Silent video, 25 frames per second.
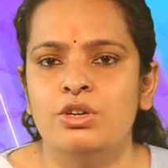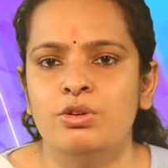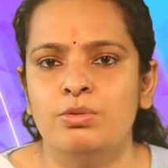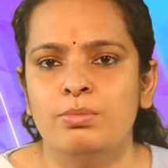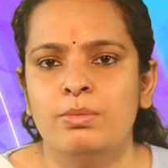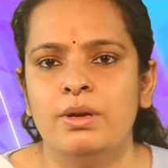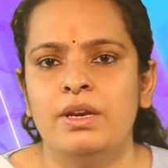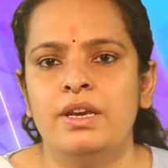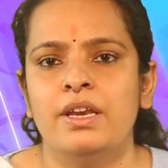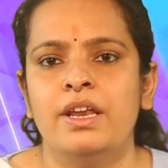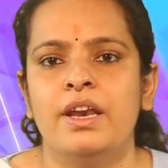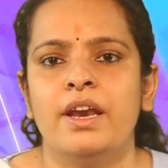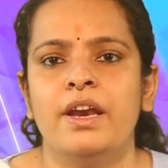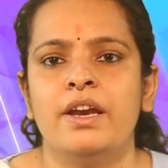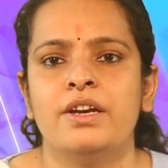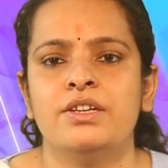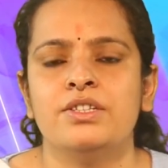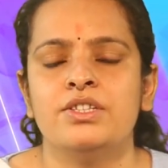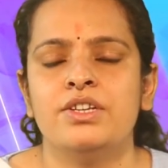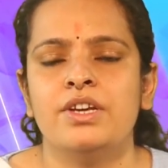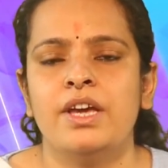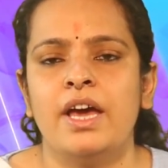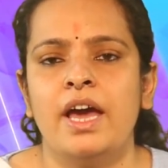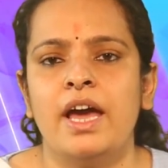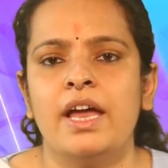human
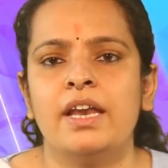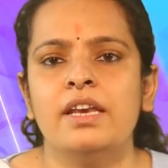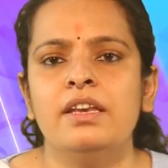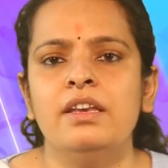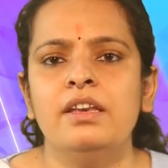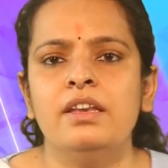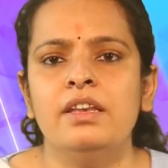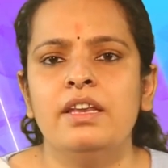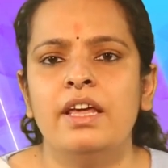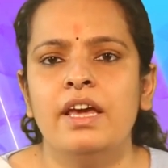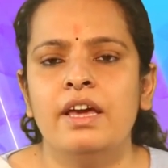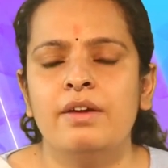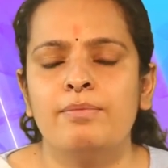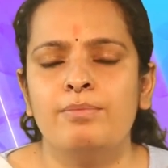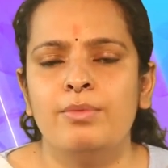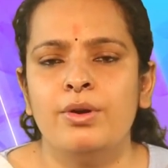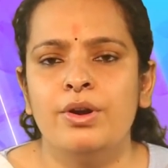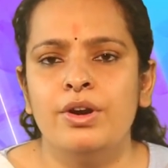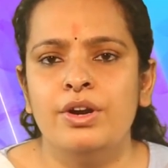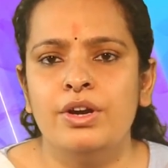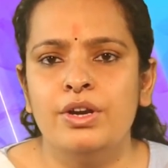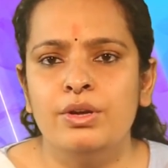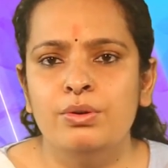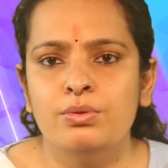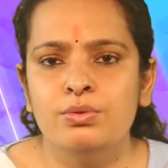energy, and they
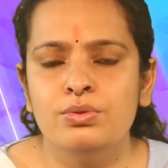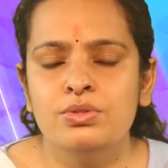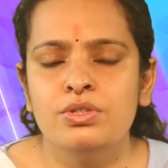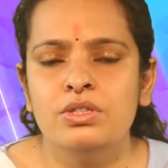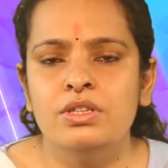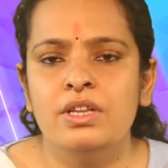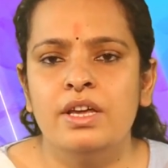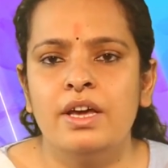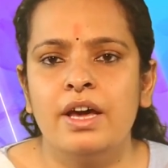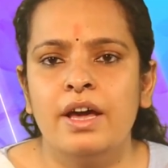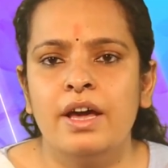produce